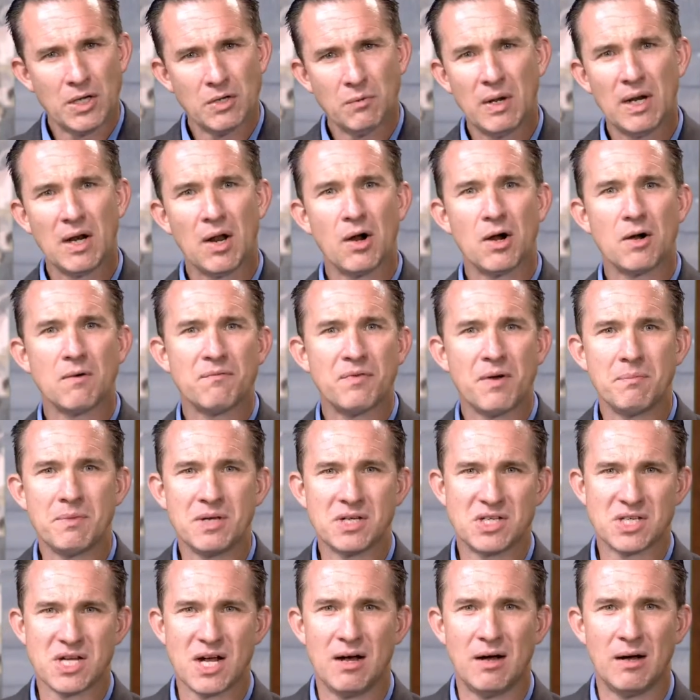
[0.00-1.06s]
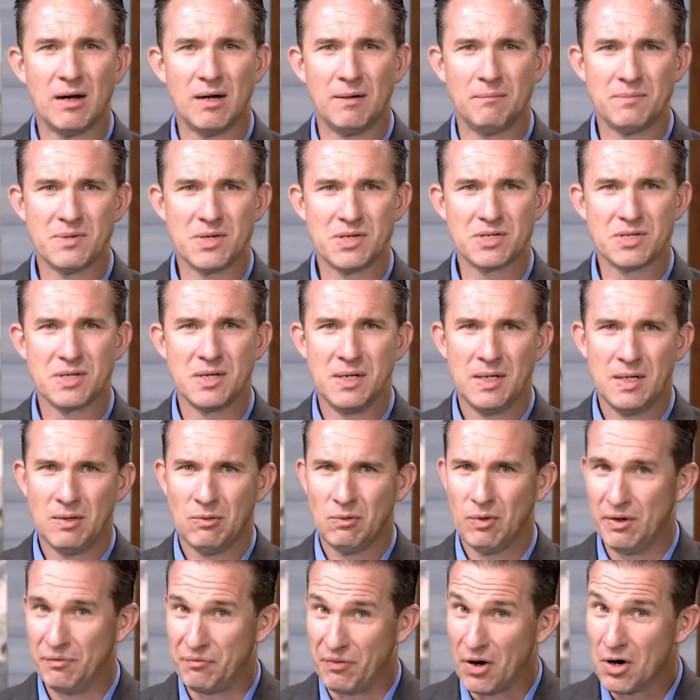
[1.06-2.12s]
do we learn from the Psalms?
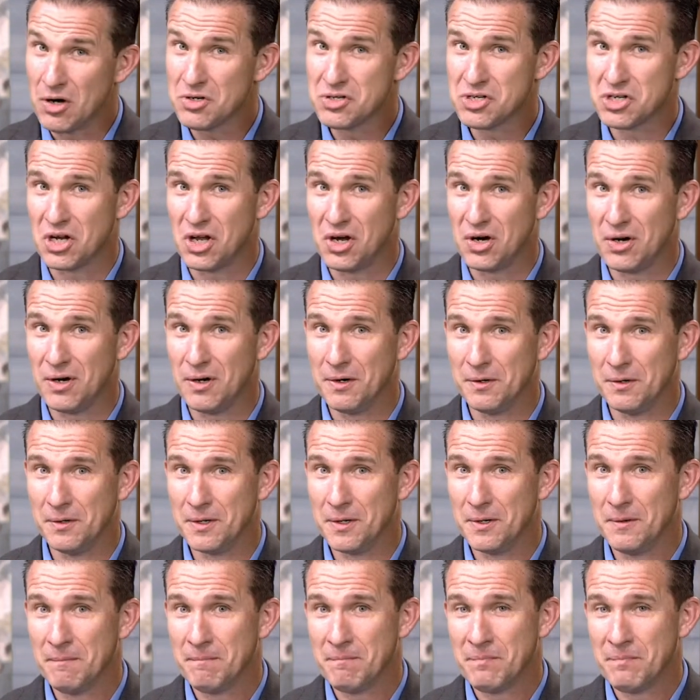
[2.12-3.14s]
We first learned